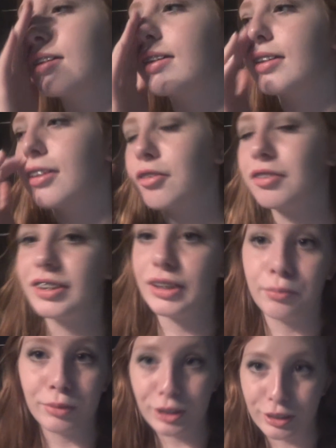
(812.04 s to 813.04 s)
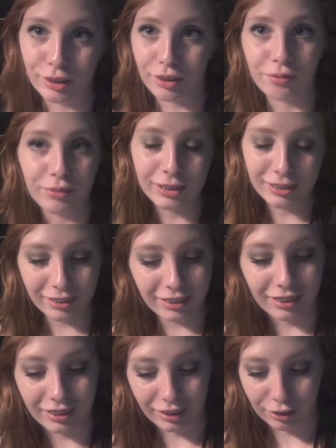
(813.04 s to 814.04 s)
gonna go to sleep. She loved
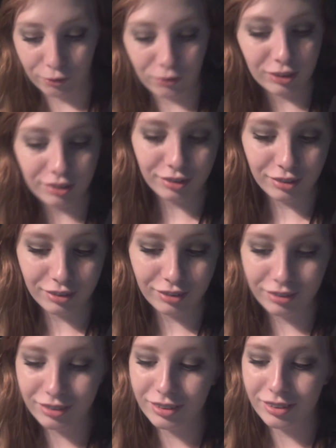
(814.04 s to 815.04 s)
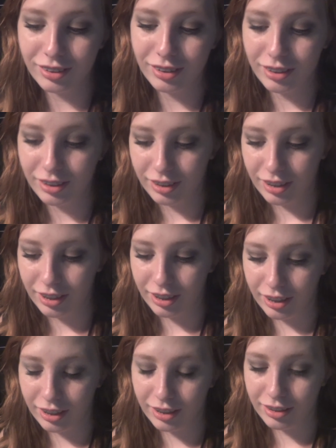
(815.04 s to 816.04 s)
the gift,
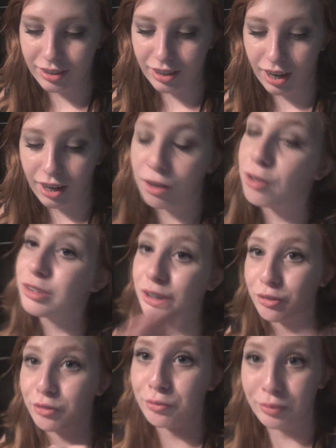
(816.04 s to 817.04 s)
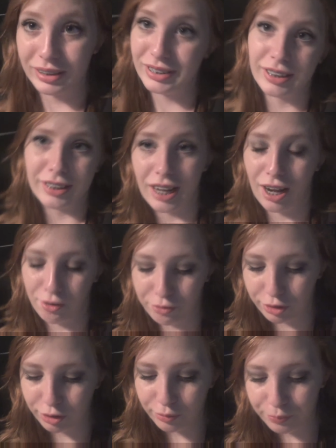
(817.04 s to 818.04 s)
and we stayed
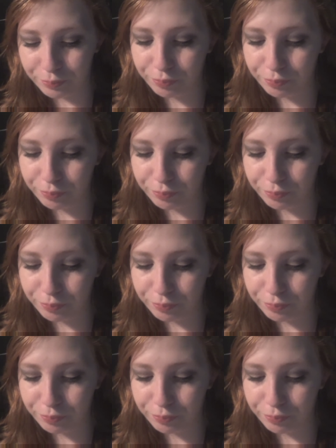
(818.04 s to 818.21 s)
after,